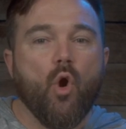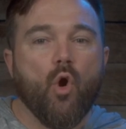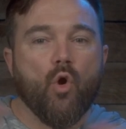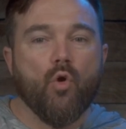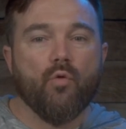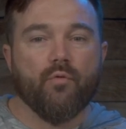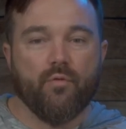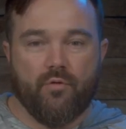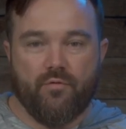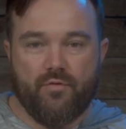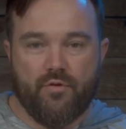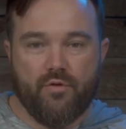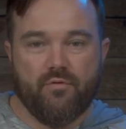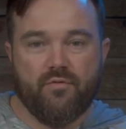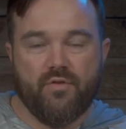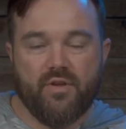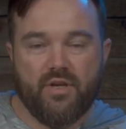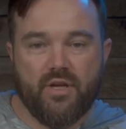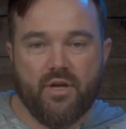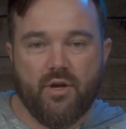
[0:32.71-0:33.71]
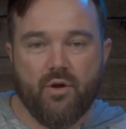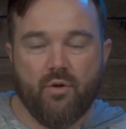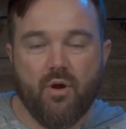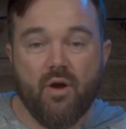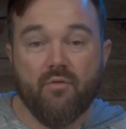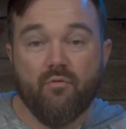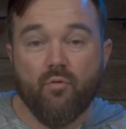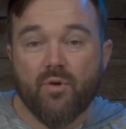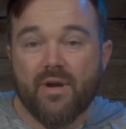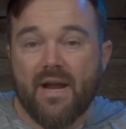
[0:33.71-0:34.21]
overview video
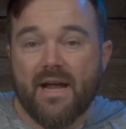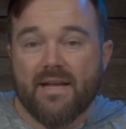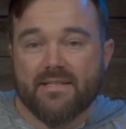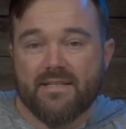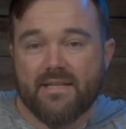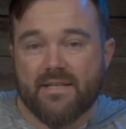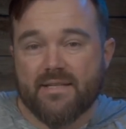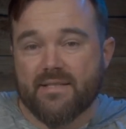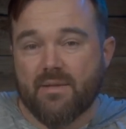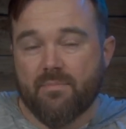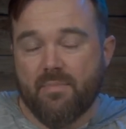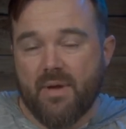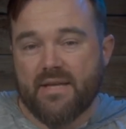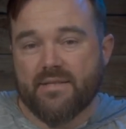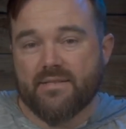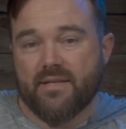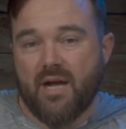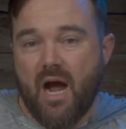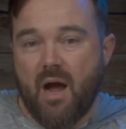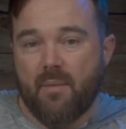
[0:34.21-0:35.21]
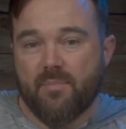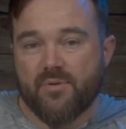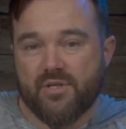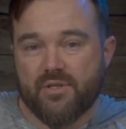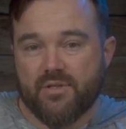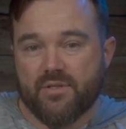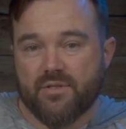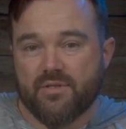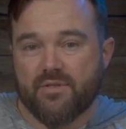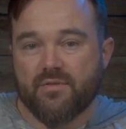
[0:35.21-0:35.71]
of what I see as the best
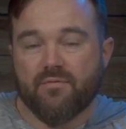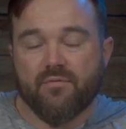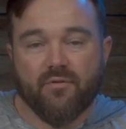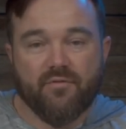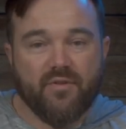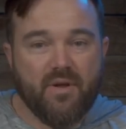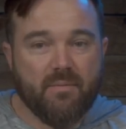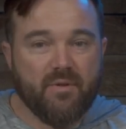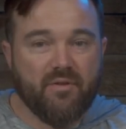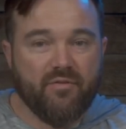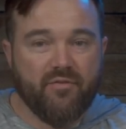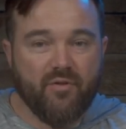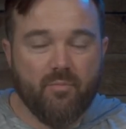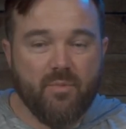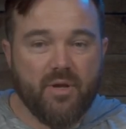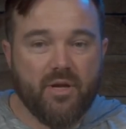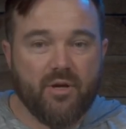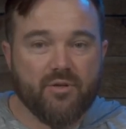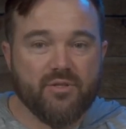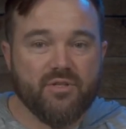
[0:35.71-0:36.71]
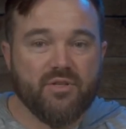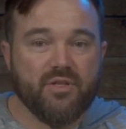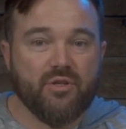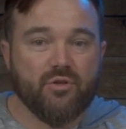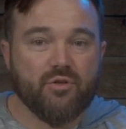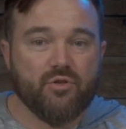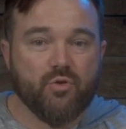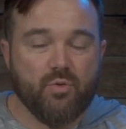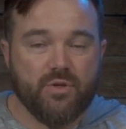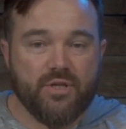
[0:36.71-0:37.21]
options for family filmmakers in the
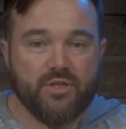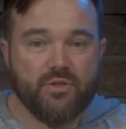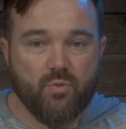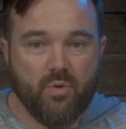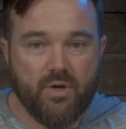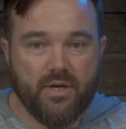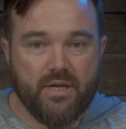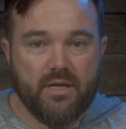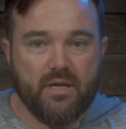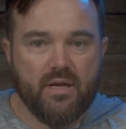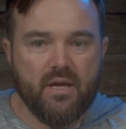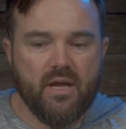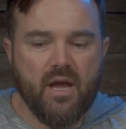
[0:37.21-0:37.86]
year 2020.